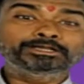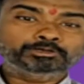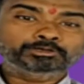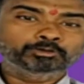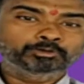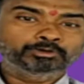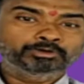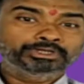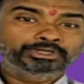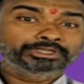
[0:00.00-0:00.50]

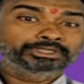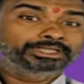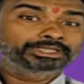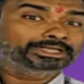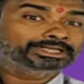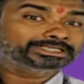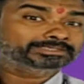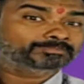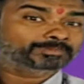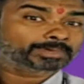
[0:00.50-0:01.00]
to the
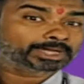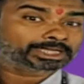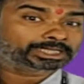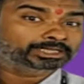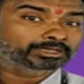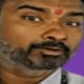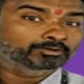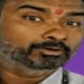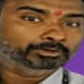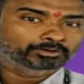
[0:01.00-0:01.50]

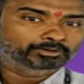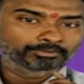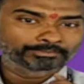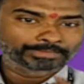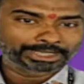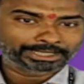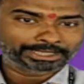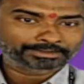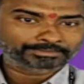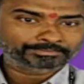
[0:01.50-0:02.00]
respective
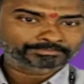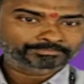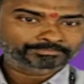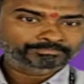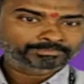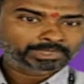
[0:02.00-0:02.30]
domain.